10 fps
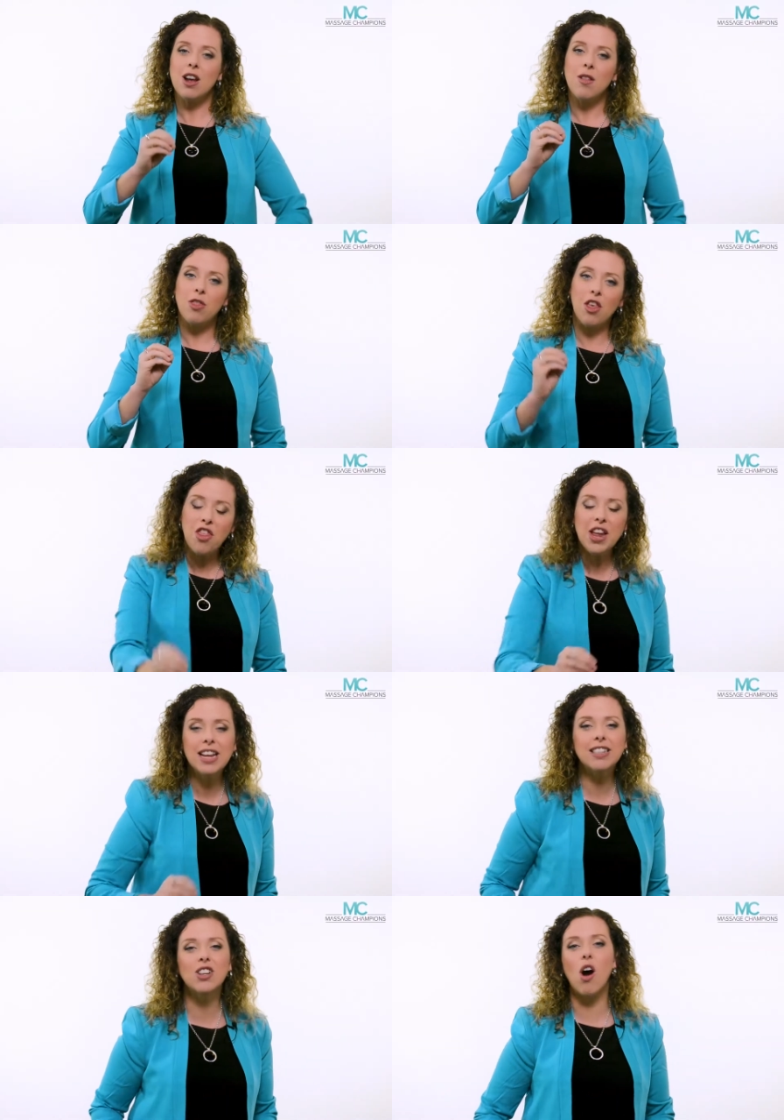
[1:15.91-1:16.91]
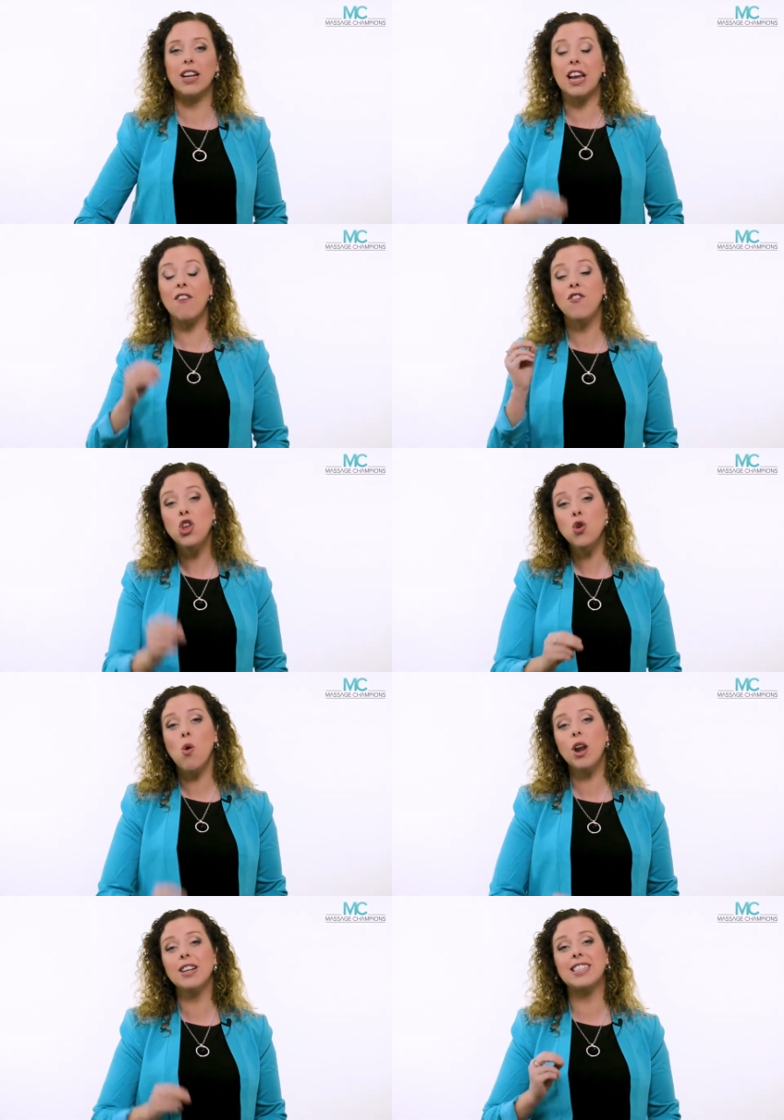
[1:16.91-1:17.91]
The thing is, guys, if you
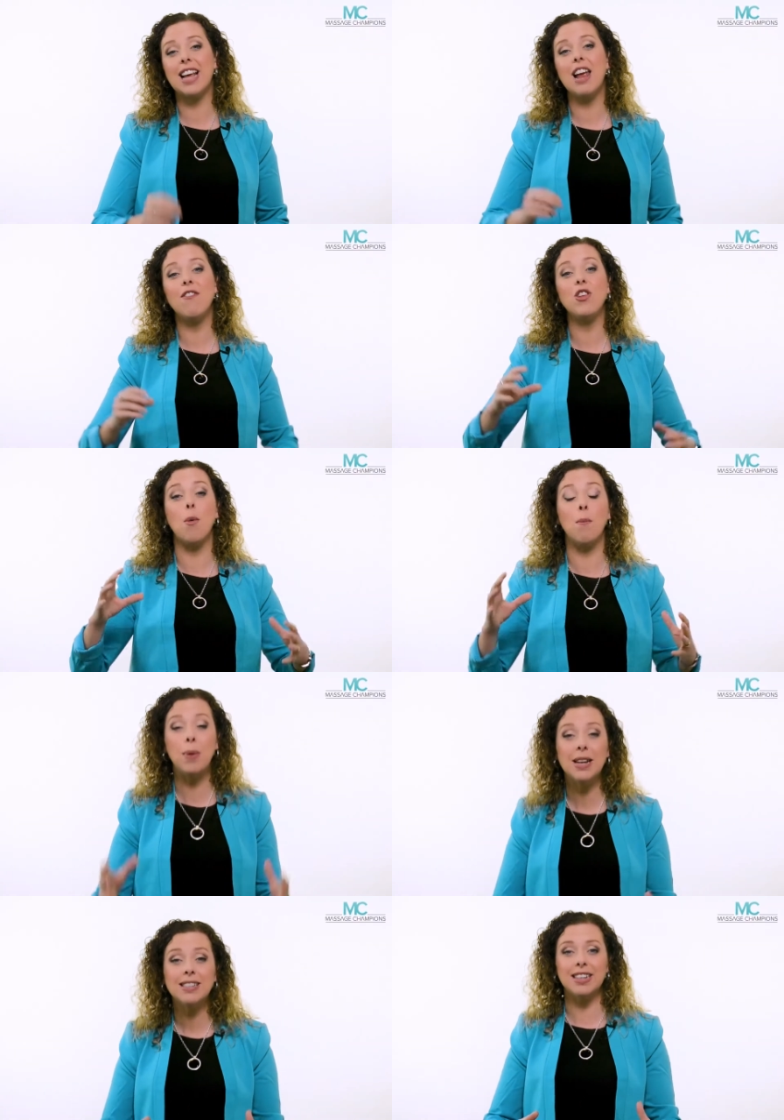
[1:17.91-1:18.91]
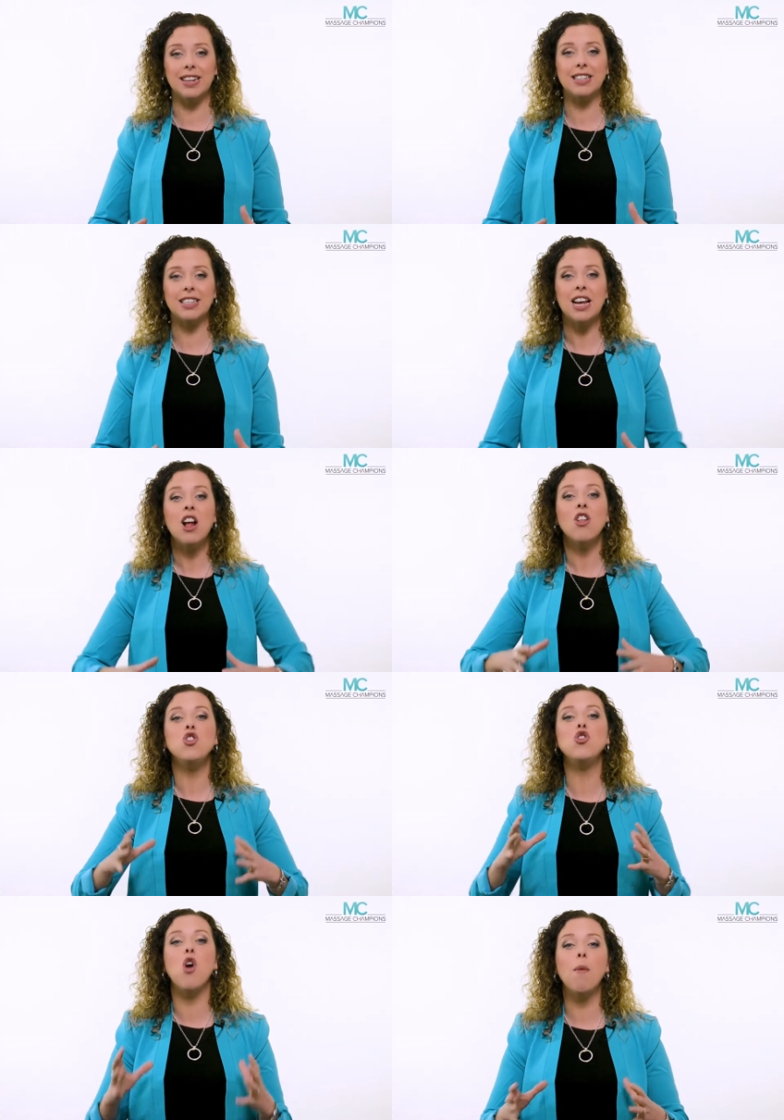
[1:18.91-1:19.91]
want to save your business,
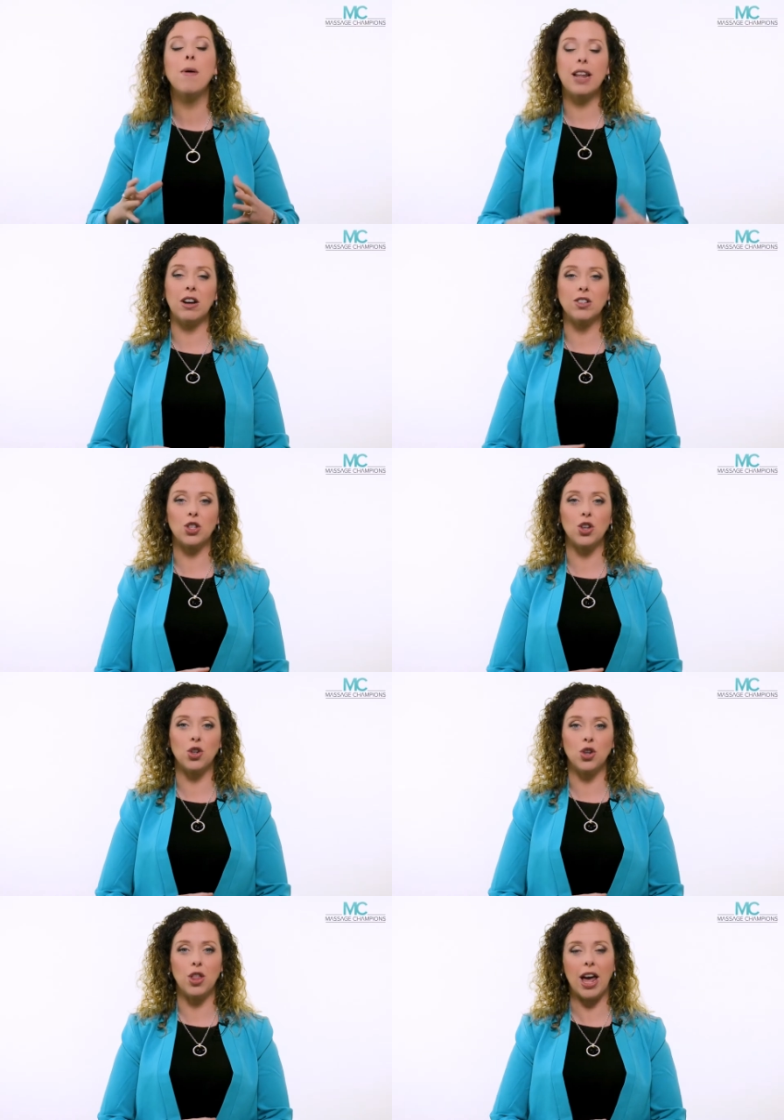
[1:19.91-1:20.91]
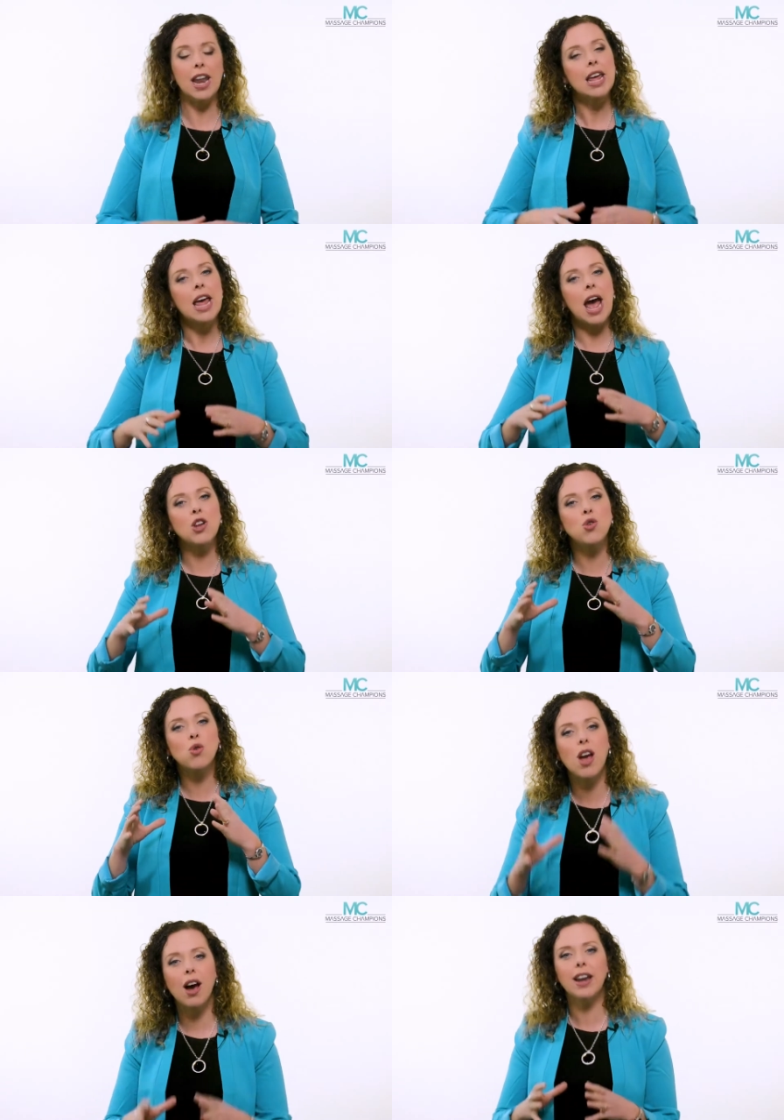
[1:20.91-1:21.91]
nobody else can do that. And you
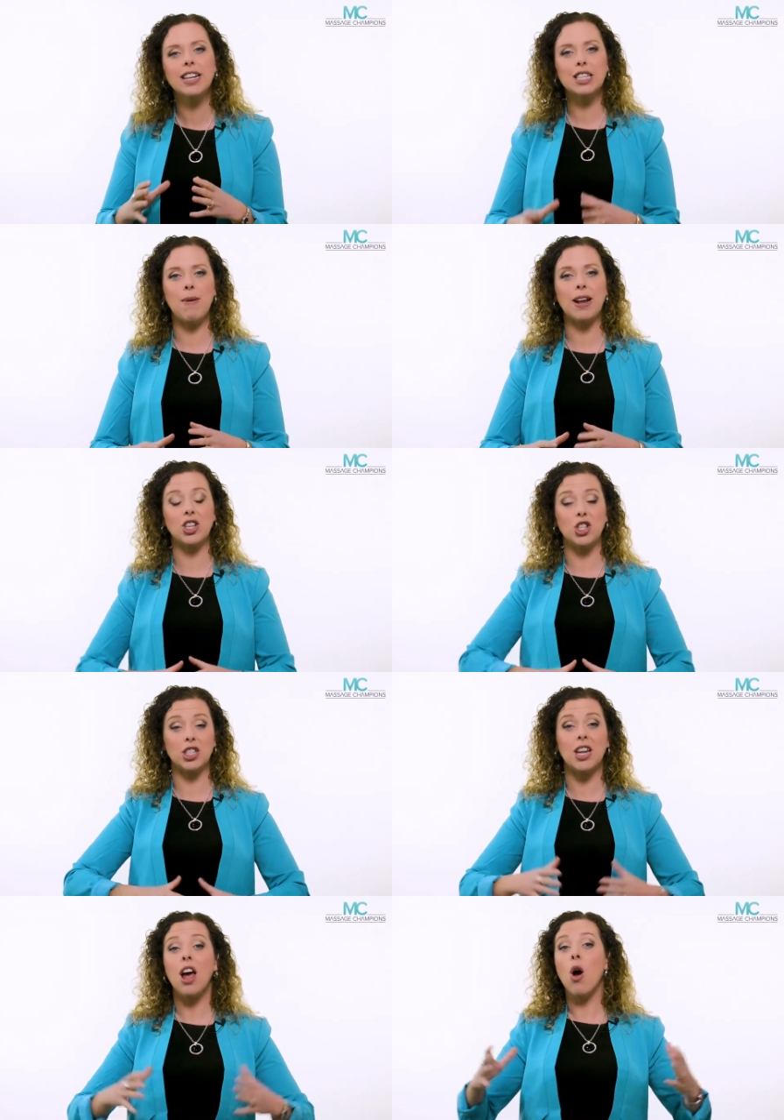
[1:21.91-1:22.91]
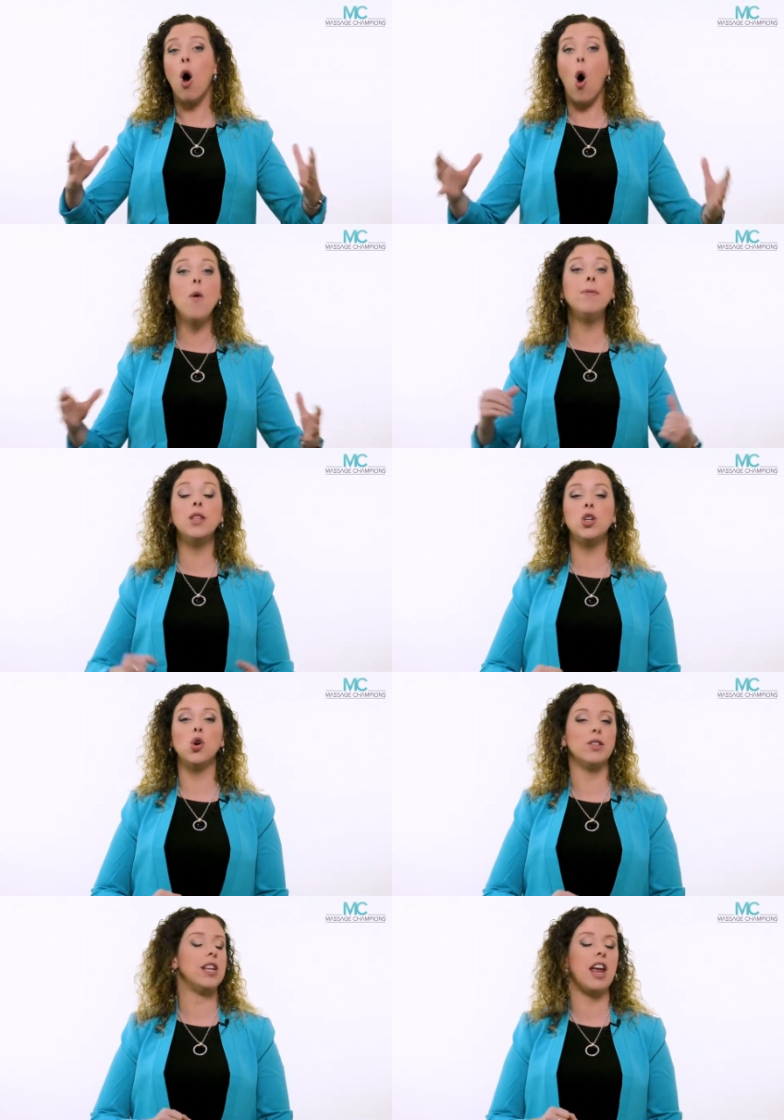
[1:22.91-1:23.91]
can't expect to just open the
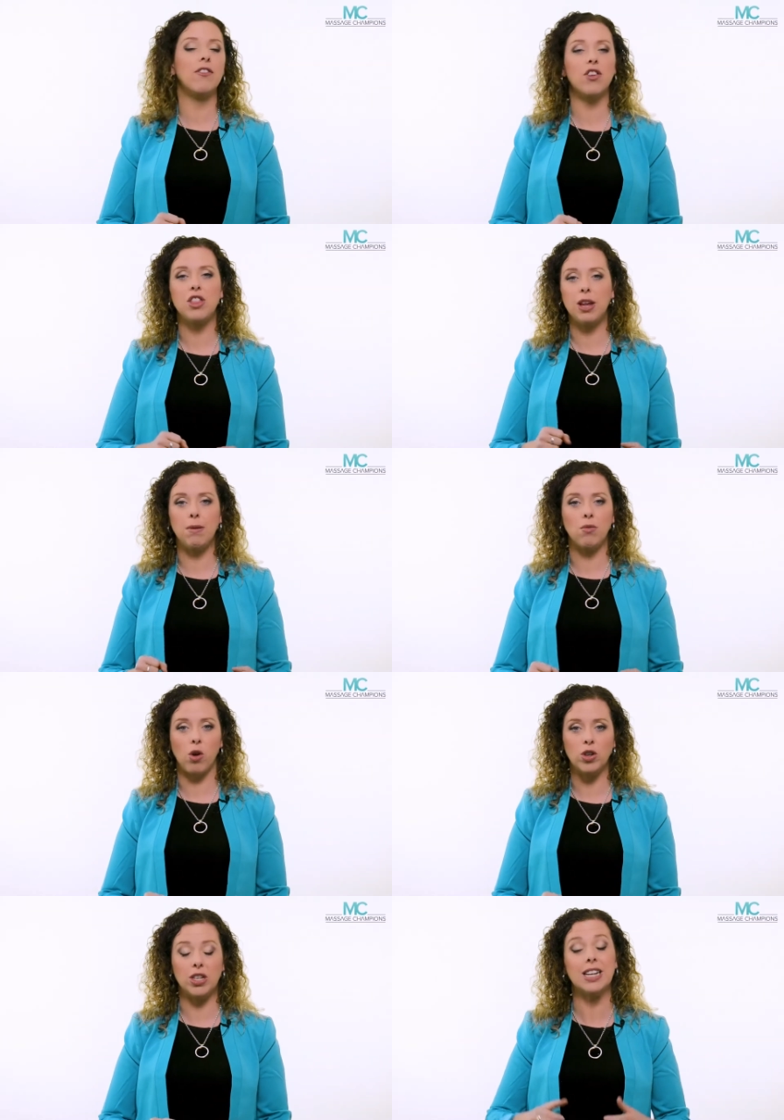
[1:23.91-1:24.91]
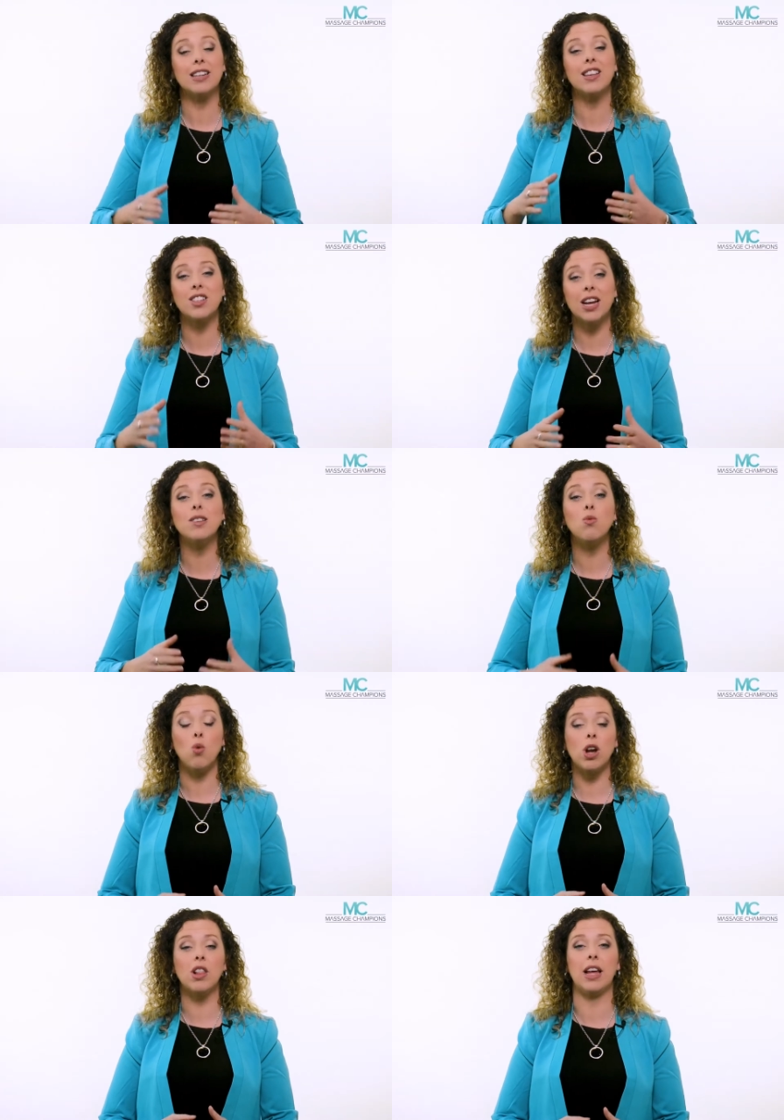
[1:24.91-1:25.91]
doors and everything be rosy, because it doesn't
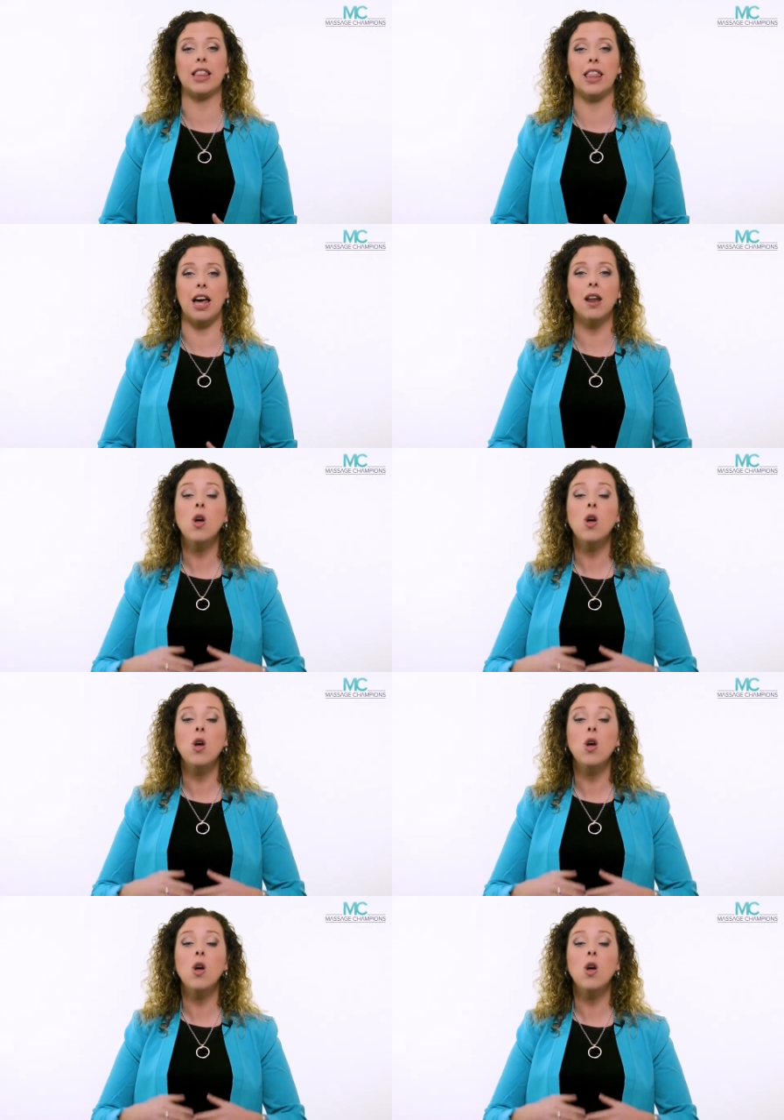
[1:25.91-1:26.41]
work like that.